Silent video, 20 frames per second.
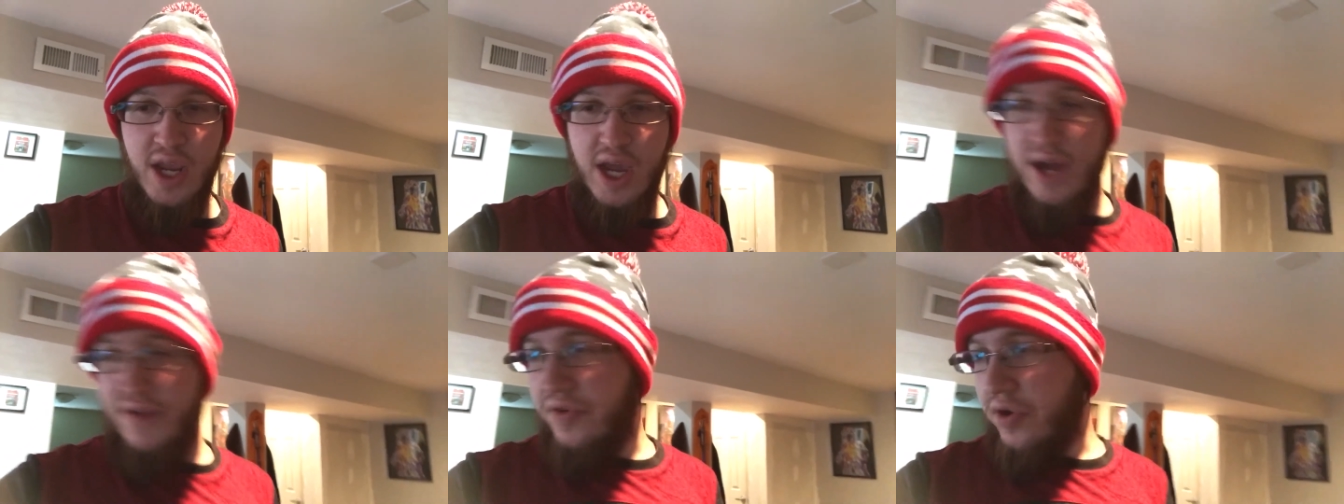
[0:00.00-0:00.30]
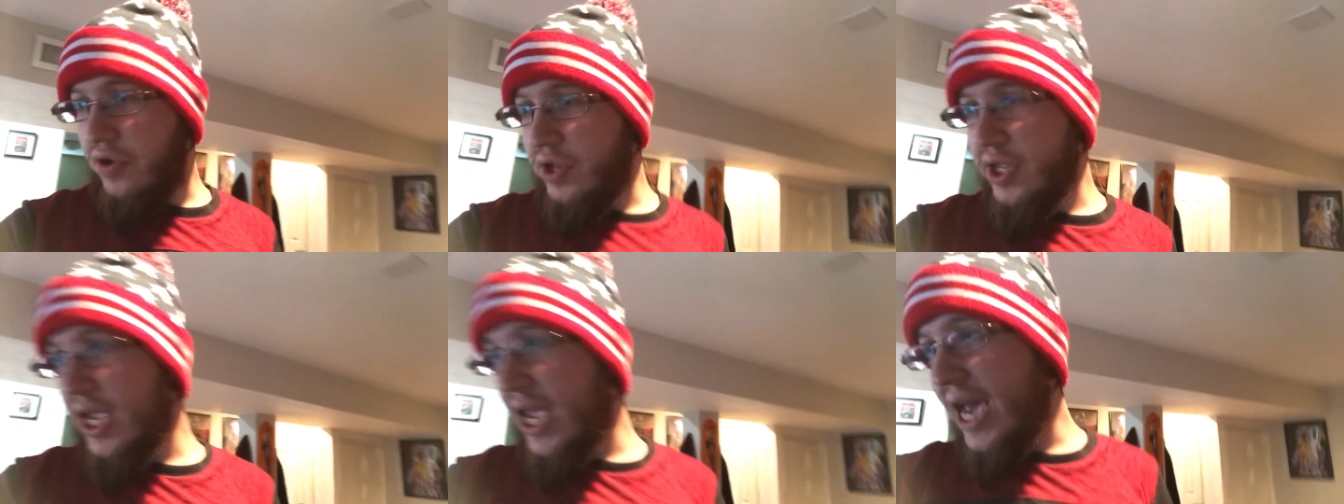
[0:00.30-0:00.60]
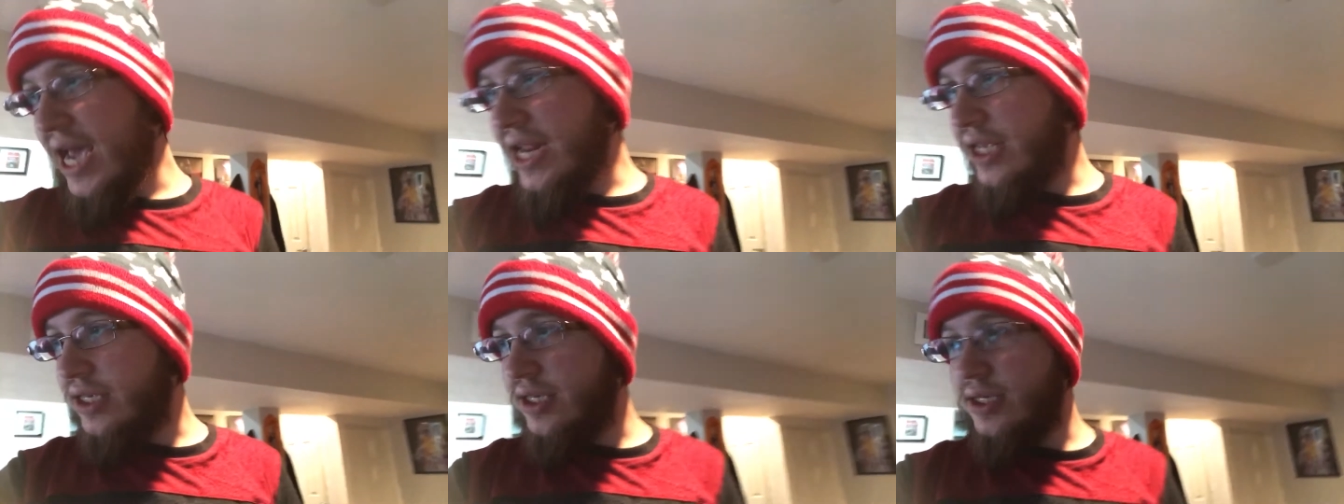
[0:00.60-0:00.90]
I've only
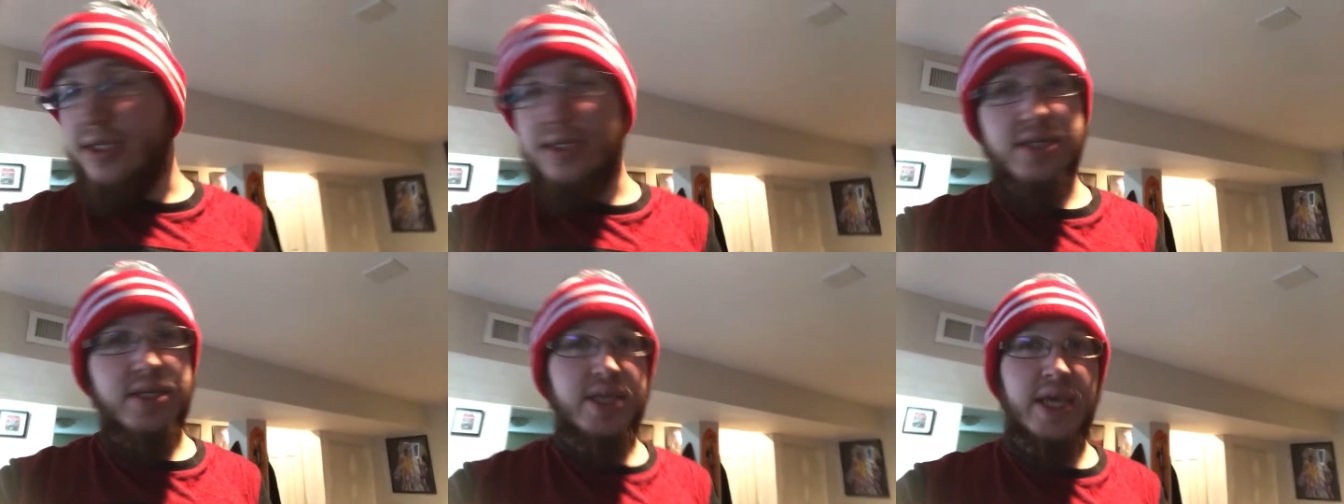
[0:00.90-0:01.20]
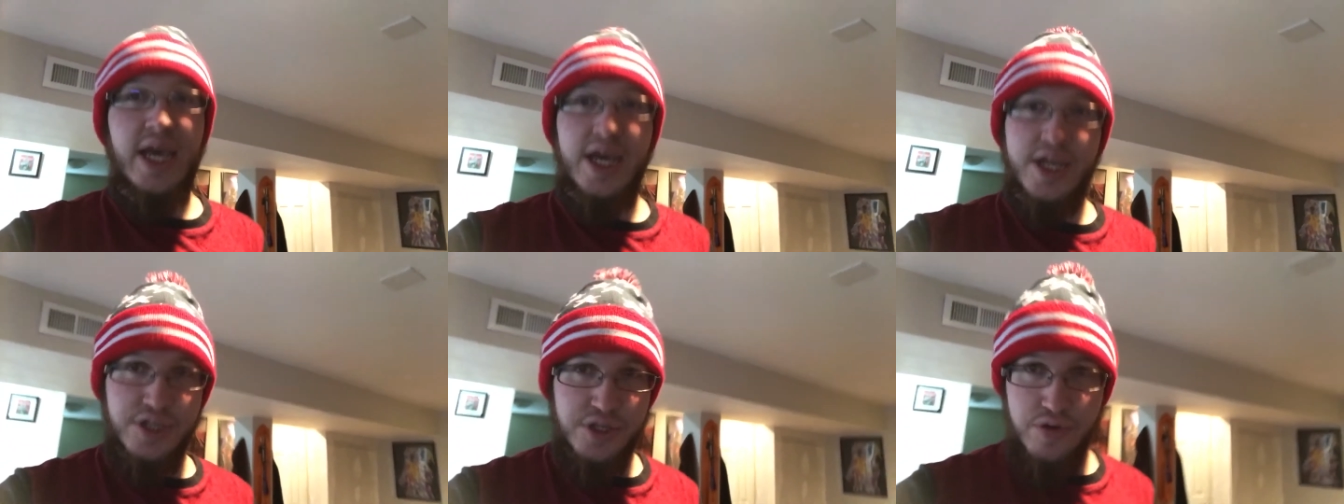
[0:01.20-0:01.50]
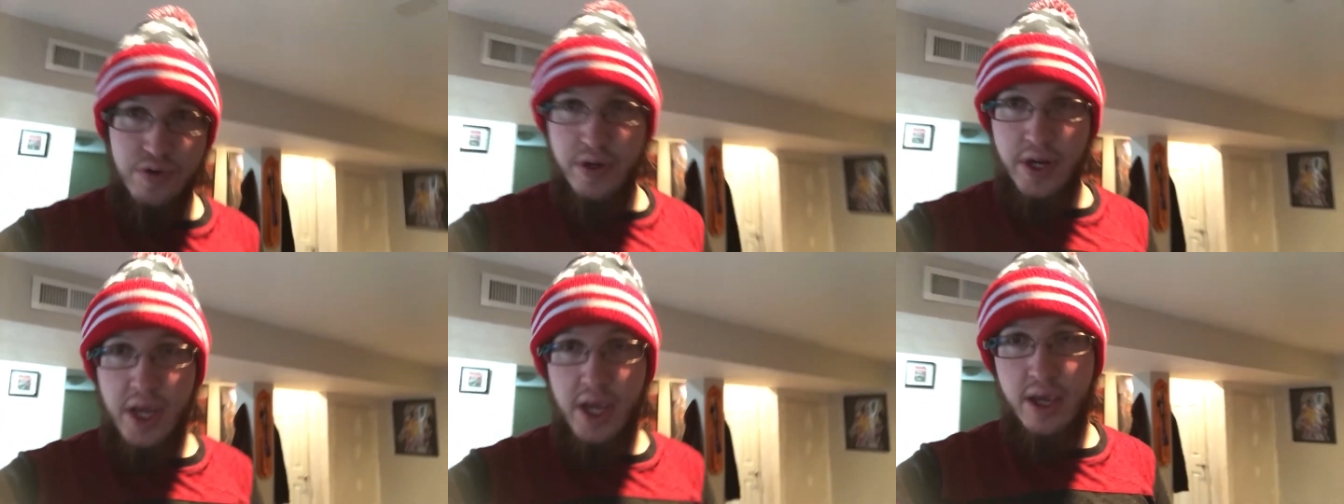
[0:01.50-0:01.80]
had it since
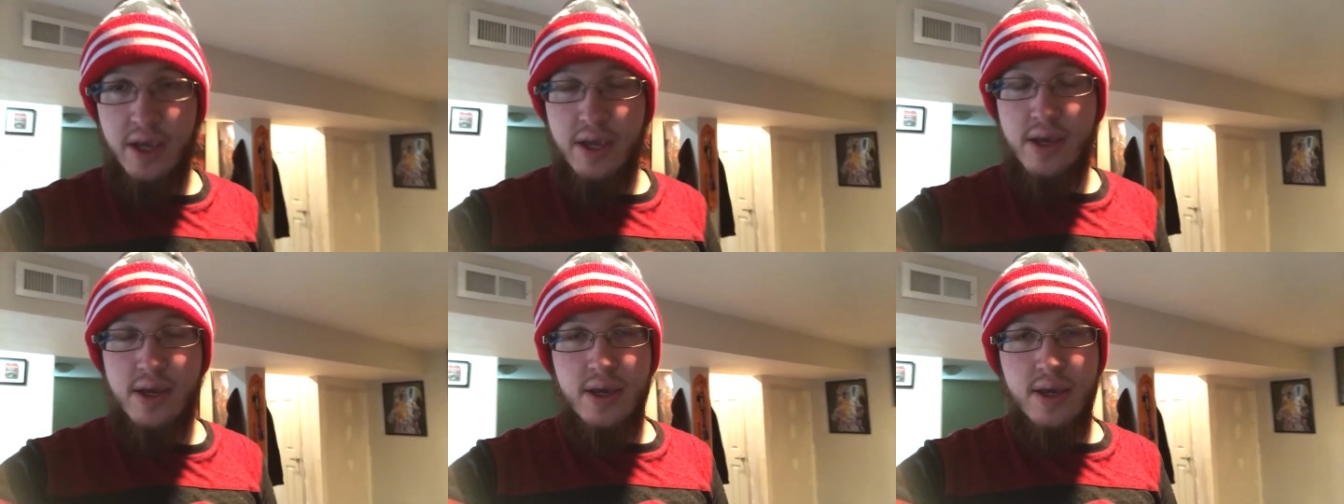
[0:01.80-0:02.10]
yesterday